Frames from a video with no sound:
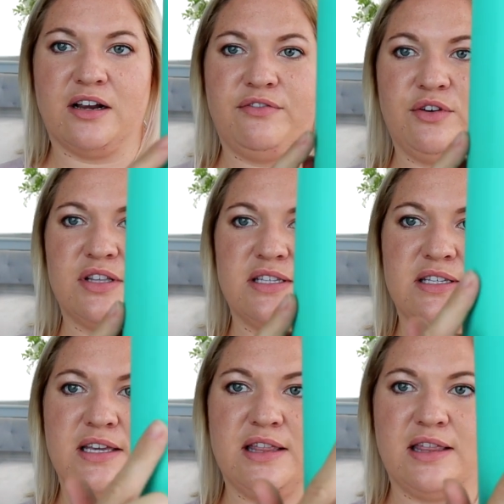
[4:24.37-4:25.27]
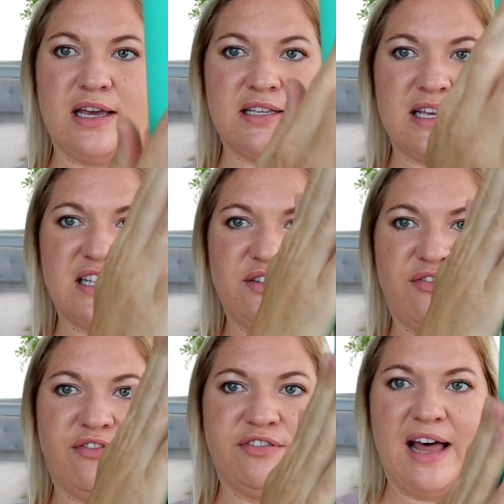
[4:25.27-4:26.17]
If you can see this, it's
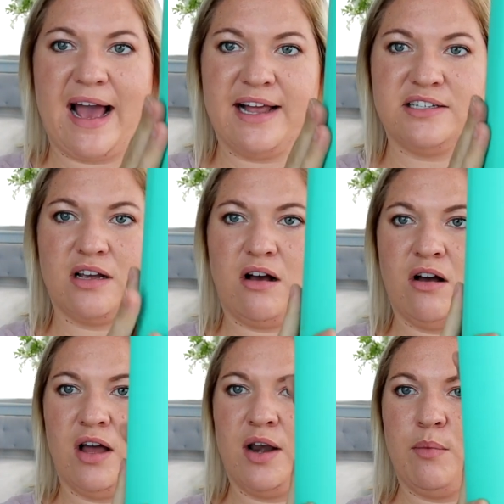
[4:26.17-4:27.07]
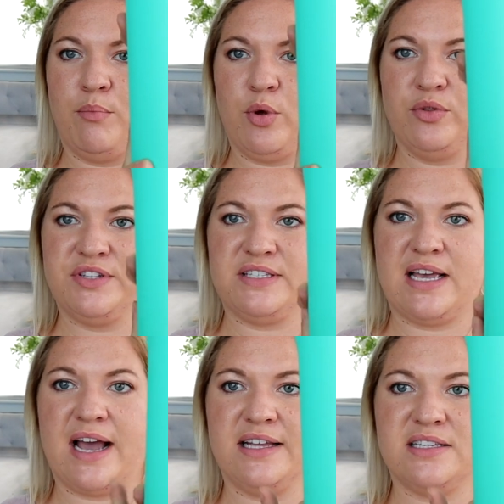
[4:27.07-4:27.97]
flat on both
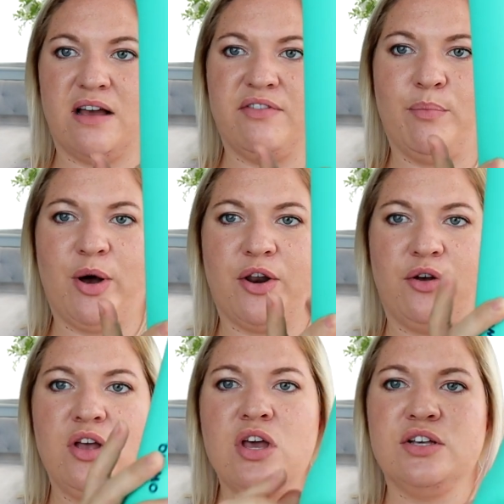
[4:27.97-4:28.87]
sides of the bottle.